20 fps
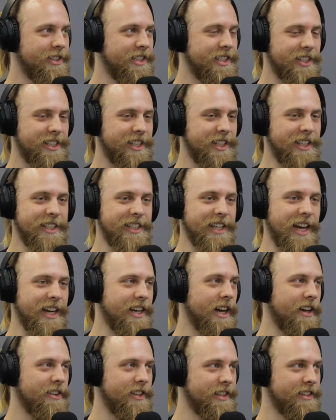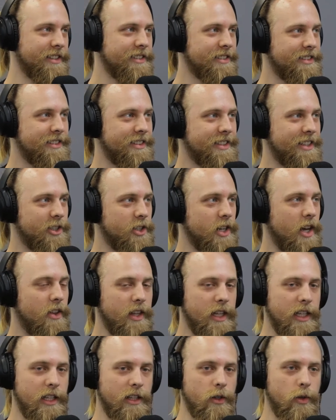Just he's got nothing. There's
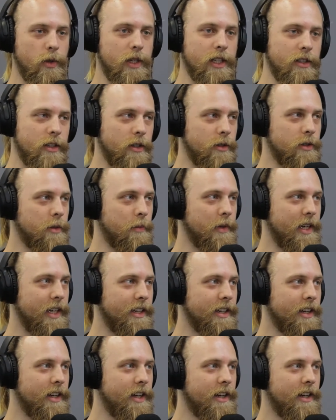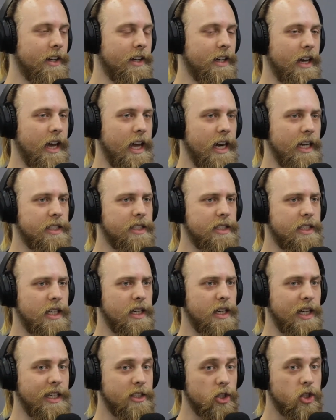nothing that you can do to me. And it's
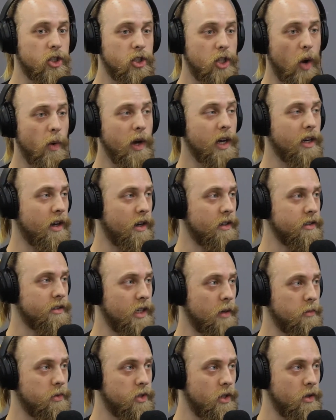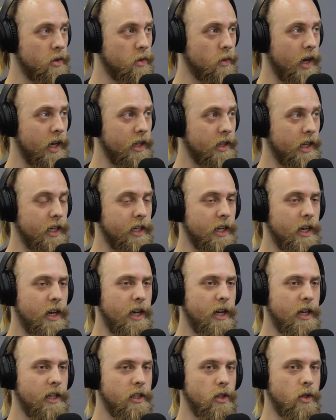a stoic concept too, right? Like
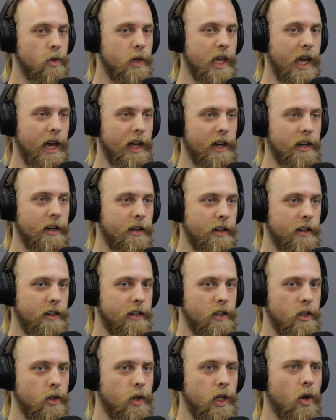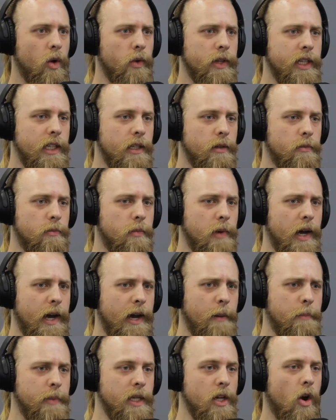you can only
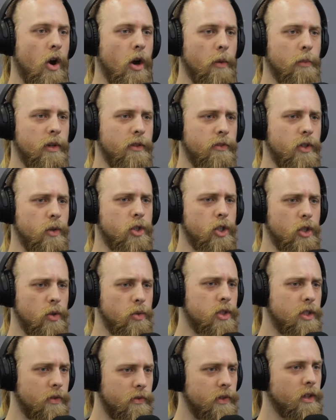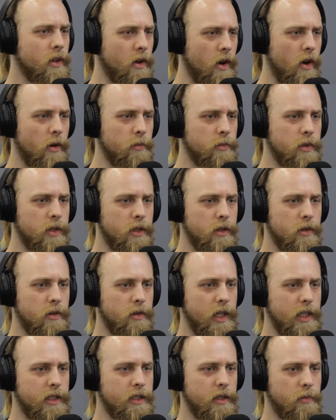be harmed if you choose to feel harmed.
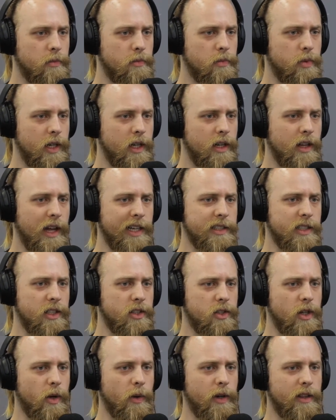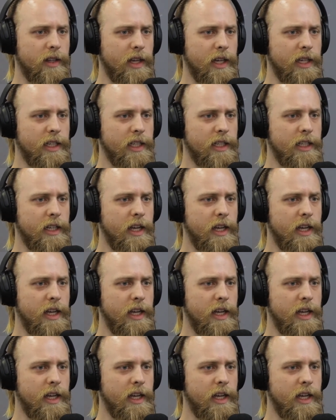That's a pretty classic stoic thing.